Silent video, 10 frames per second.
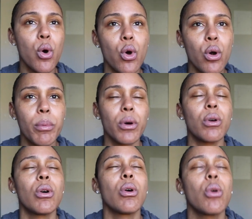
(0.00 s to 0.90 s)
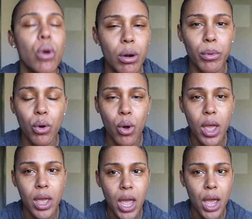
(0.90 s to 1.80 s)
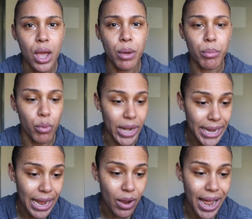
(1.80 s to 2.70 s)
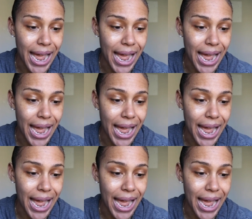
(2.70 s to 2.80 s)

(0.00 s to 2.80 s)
horrible, horrible breakout.